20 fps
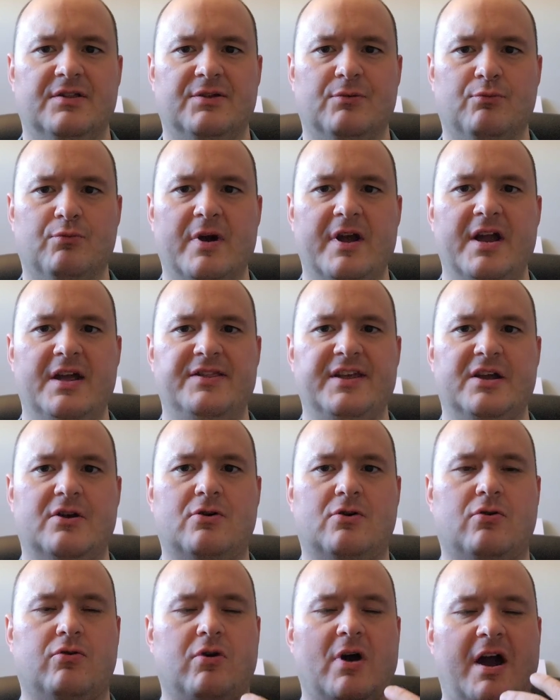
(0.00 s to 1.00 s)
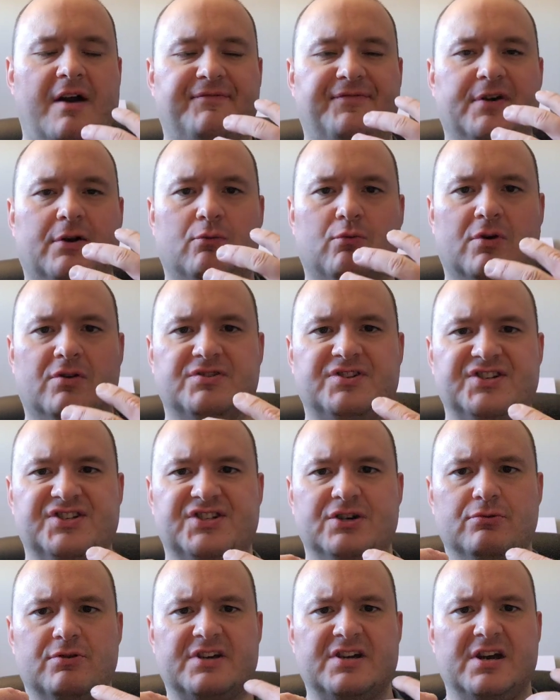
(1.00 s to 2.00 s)
the way they craft their words
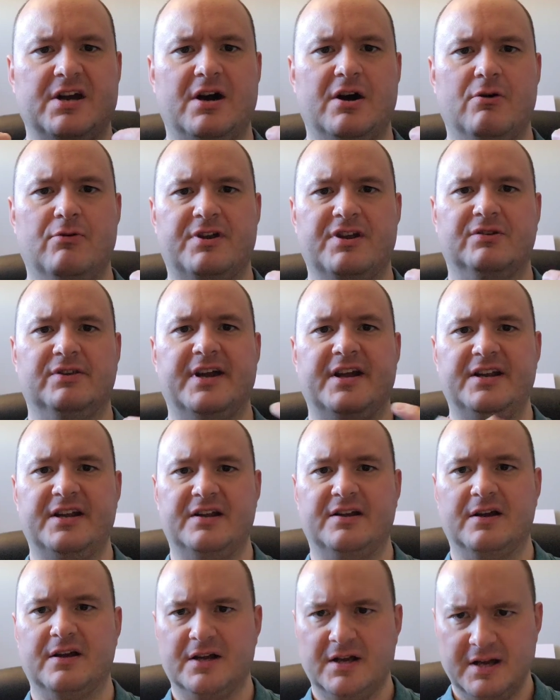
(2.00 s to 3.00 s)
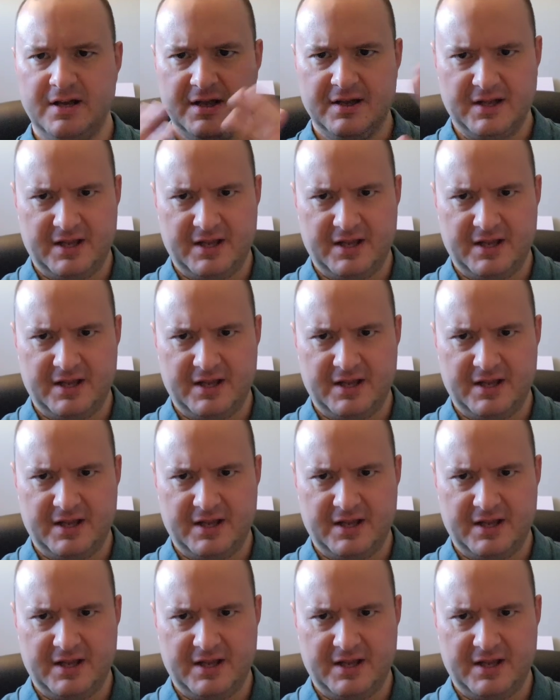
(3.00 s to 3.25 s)
is so calculating,